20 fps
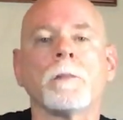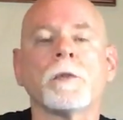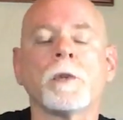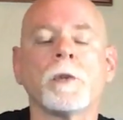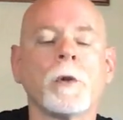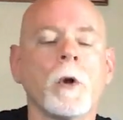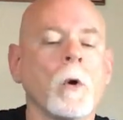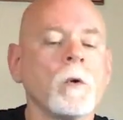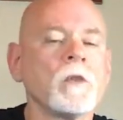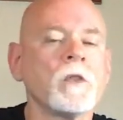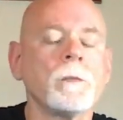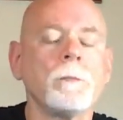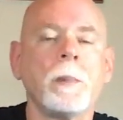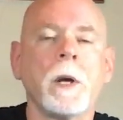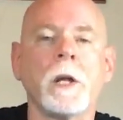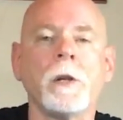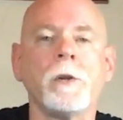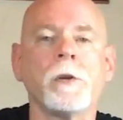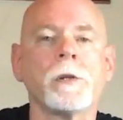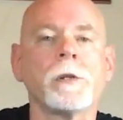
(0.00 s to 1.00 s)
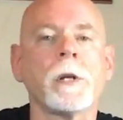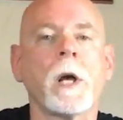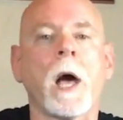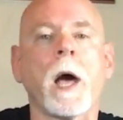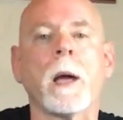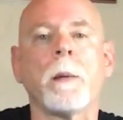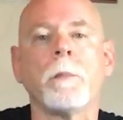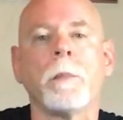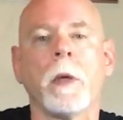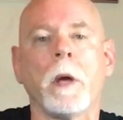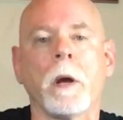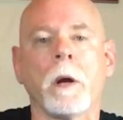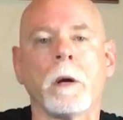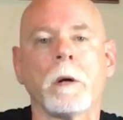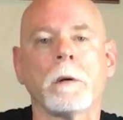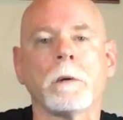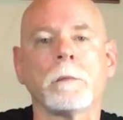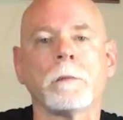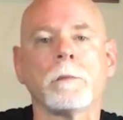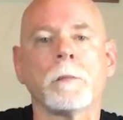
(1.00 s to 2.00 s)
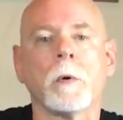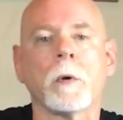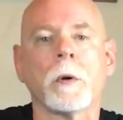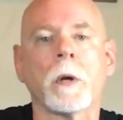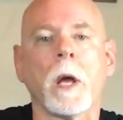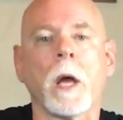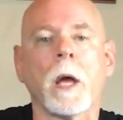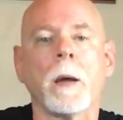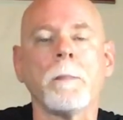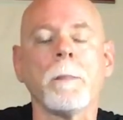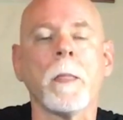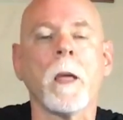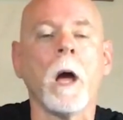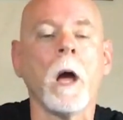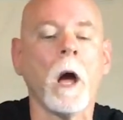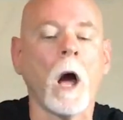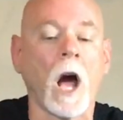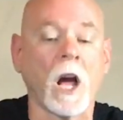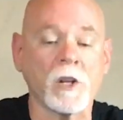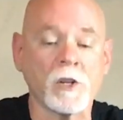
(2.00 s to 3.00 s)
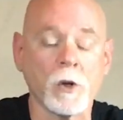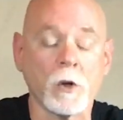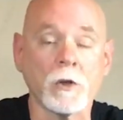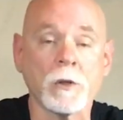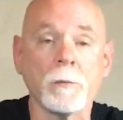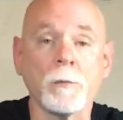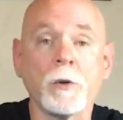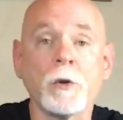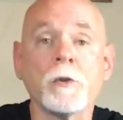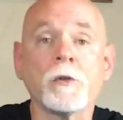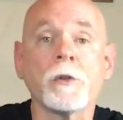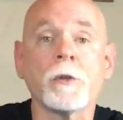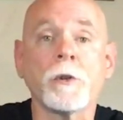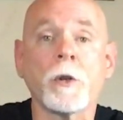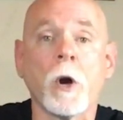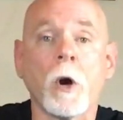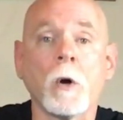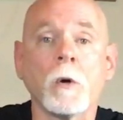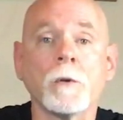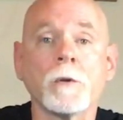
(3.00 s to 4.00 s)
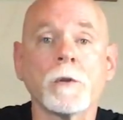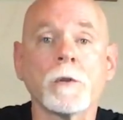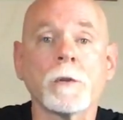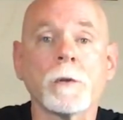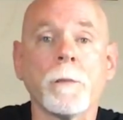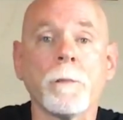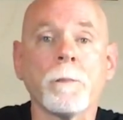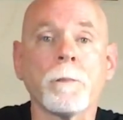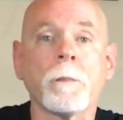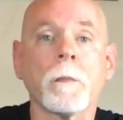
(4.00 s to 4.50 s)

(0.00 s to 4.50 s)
So don't spend your time there, okay? I show some do's and don'ts.